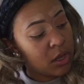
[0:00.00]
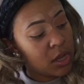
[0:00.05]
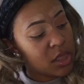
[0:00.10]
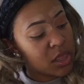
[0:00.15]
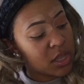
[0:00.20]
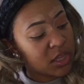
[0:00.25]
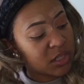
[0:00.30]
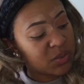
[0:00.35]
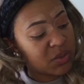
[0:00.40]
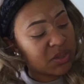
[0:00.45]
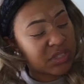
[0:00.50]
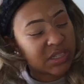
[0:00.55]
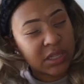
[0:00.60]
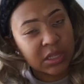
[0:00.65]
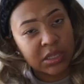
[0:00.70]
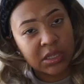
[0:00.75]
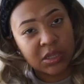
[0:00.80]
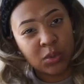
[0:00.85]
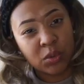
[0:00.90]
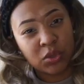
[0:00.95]
This one is a
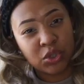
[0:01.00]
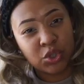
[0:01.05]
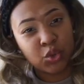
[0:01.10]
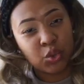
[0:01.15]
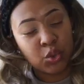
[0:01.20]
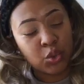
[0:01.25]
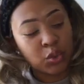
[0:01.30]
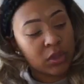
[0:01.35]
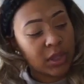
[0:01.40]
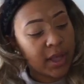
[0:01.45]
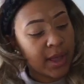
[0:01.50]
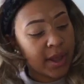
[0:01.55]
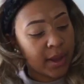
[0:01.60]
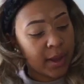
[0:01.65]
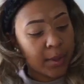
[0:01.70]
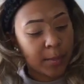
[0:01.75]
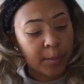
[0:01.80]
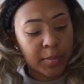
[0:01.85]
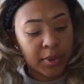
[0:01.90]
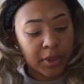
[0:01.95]
little too
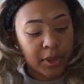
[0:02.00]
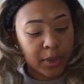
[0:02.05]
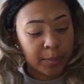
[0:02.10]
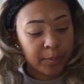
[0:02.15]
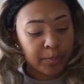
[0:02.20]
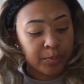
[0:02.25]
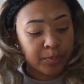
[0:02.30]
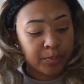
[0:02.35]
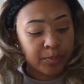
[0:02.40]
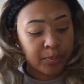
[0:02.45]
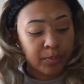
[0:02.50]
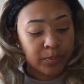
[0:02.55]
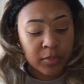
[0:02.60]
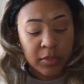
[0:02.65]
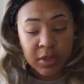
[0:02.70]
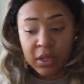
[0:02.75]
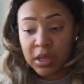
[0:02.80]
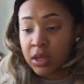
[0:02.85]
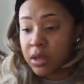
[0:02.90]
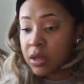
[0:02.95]
light, but
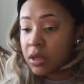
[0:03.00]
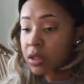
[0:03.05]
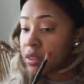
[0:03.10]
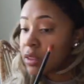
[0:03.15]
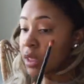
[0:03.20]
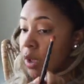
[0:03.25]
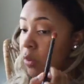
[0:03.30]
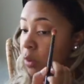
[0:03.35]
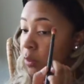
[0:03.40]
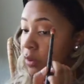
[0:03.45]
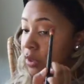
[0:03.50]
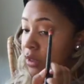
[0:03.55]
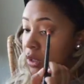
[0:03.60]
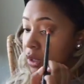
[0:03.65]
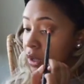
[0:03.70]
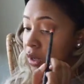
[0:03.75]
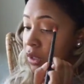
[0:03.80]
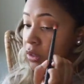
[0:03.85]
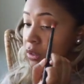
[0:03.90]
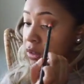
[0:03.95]
that would be the
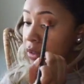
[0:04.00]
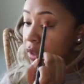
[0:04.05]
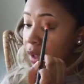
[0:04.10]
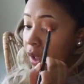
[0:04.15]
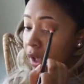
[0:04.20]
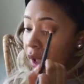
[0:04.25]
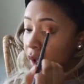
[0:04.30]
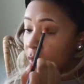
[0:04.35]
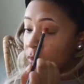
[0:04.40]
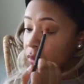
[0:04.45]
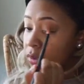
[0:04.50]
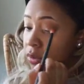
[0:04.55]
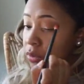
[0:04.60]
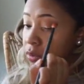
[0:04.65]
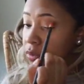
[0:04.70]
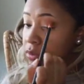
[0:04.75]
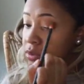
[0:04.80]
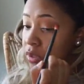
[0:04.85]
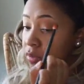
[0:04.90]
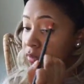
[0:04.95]
color that I would
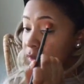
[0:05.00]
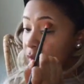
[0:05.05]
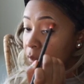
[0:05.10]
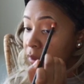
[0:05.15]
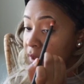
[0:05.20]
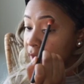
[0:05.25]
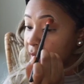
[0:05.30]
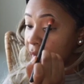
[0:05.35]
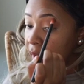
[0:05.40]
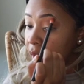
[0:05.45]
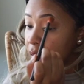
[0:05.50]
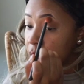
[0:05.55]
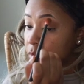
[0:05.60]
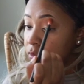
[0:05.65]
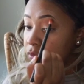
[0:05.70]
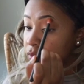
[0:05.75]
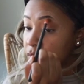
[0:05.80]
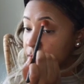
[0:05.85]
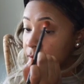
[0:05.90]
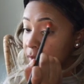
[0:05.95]
use if I were to aim
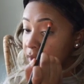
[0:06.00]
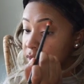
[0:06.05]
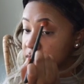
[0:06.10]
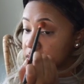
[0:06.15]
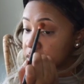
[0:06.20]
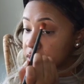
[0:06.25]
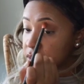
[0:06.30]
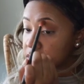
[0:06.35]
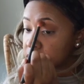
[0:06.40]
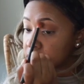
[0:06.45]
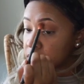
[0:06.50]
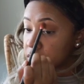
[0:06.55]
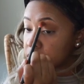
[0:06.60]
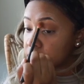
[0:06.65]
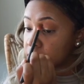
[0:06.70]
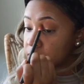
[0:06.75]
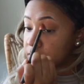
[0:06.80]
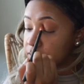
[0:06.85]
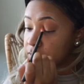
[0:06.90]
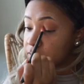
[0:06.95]
for my skin tone.